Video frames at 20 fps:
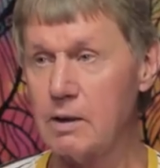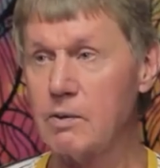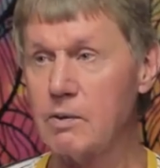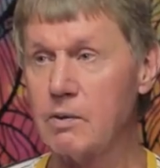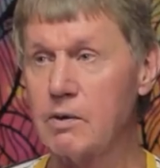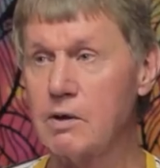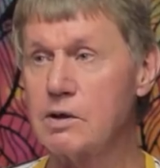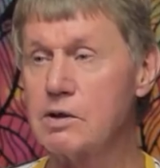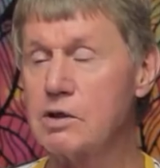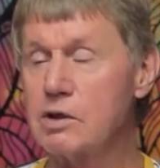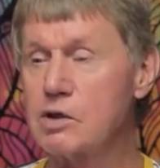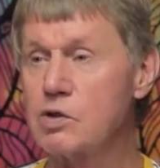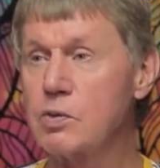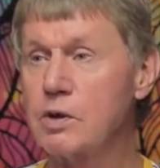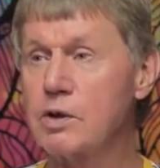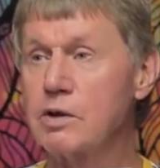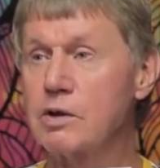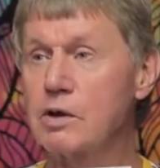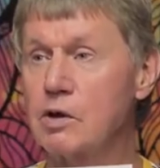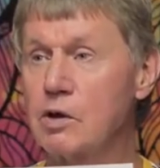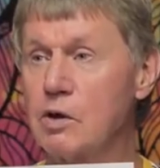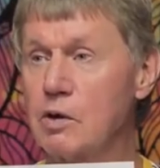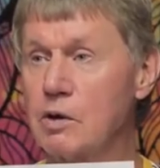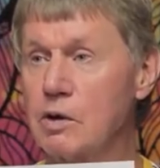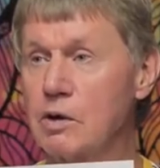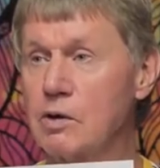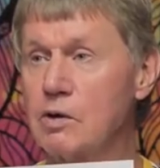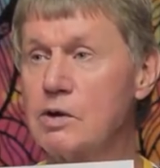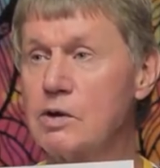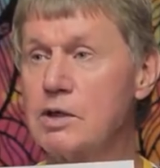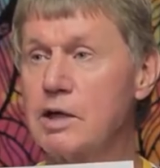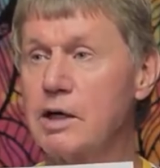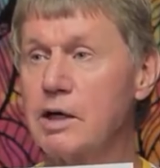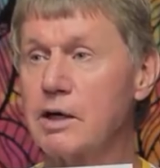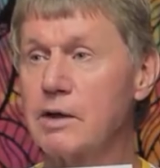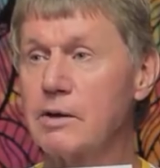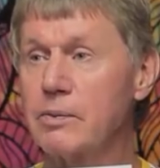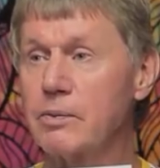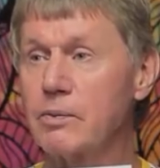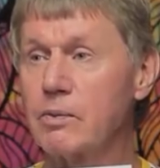uh, this is what the colon looks
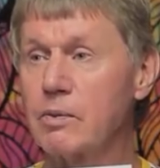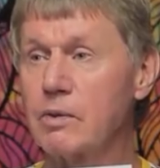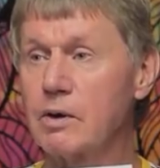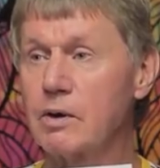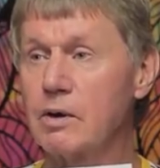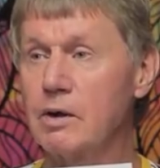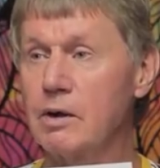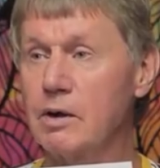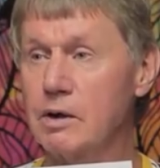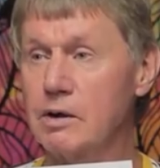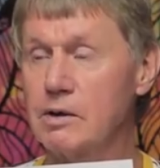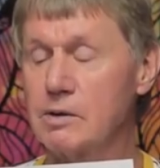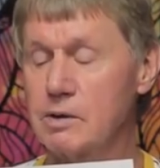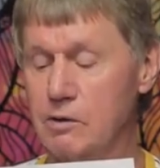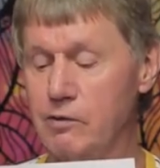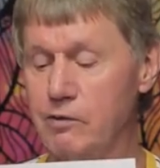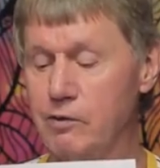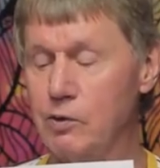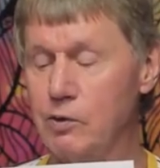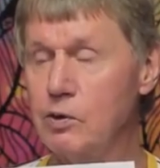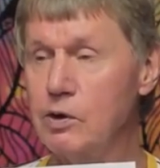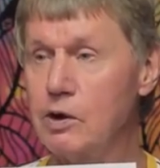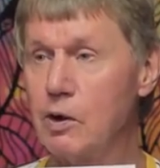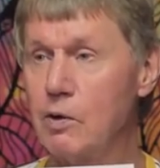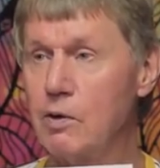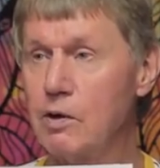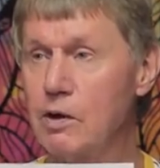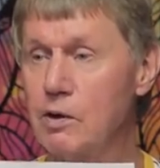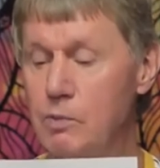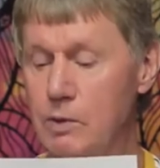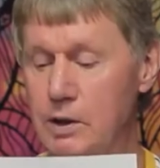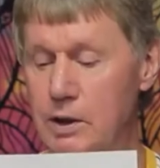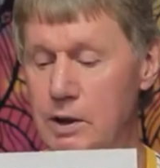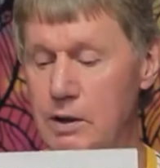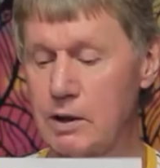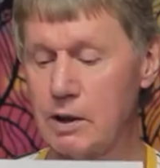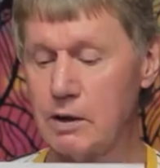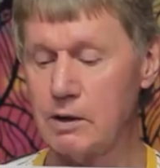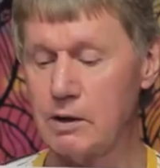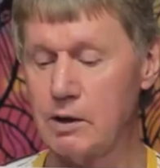like. It's a full colon,
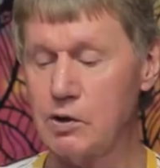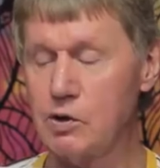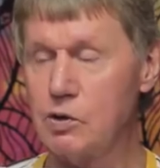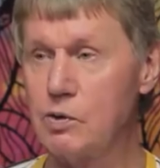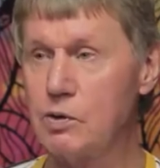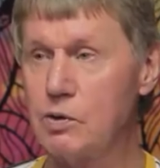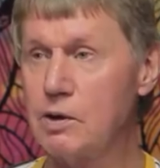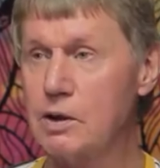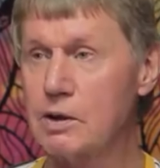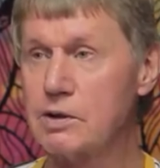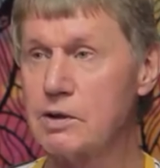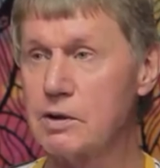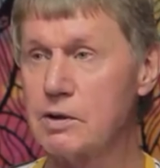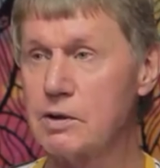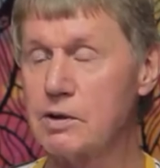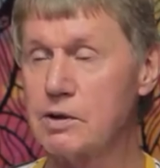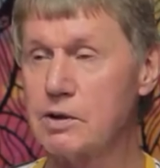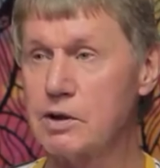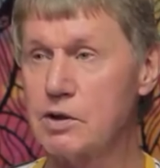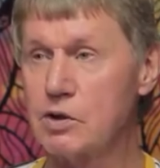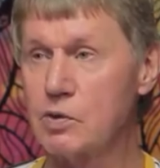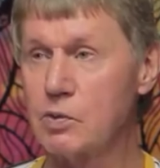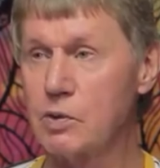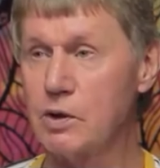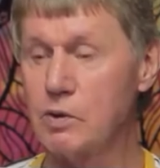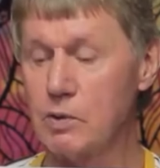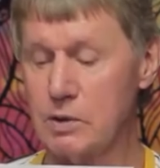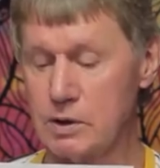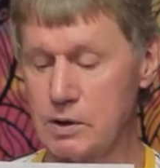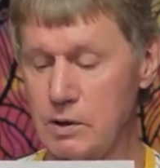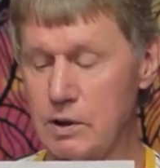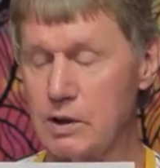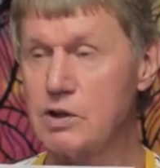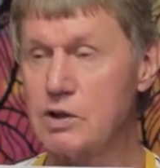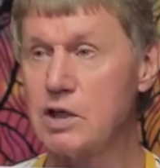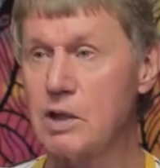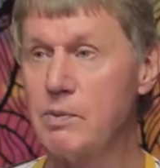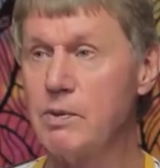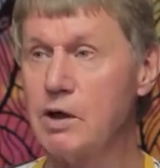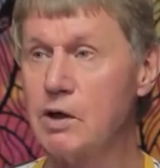meaning that the two dots are not just one, it's not a
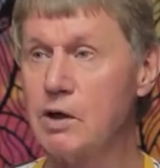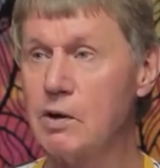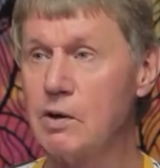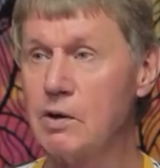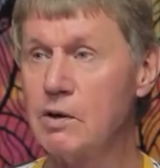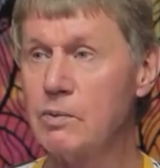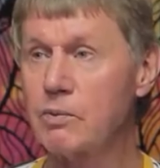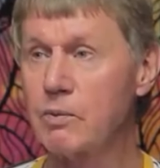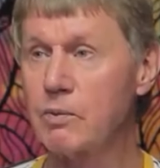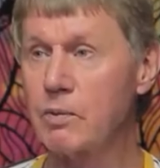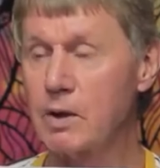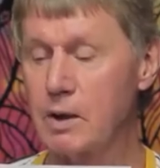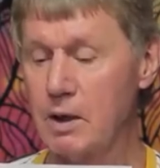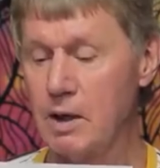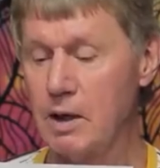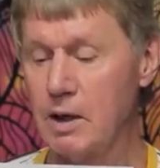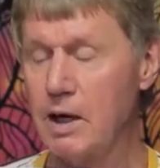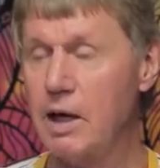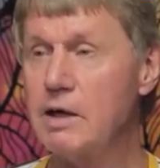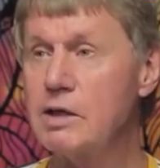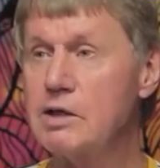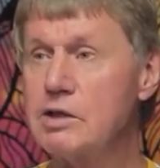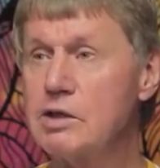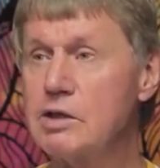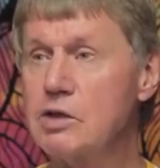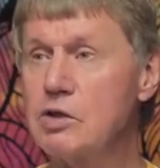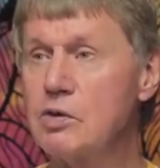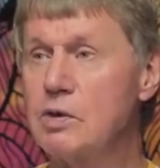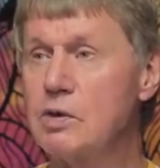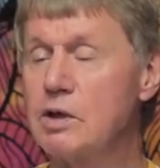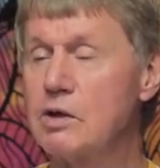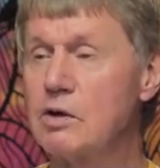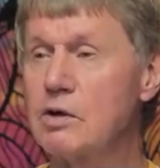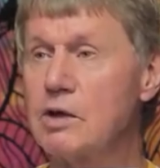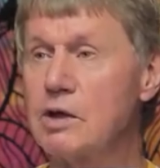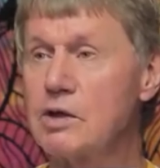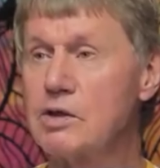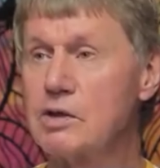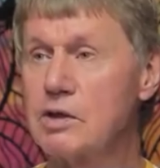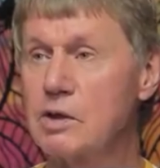semicolon. And it's just two
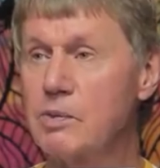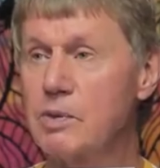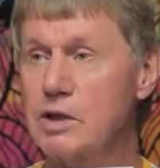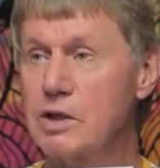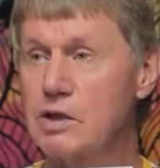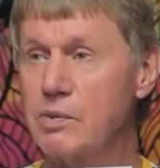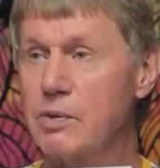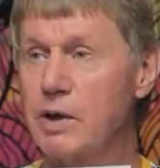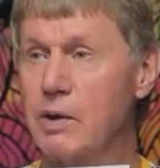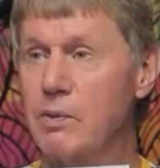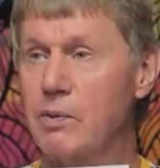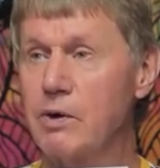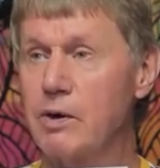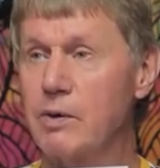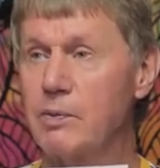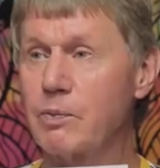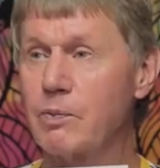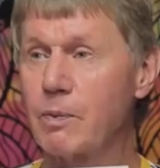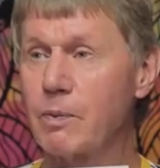little dots on a piece of paper.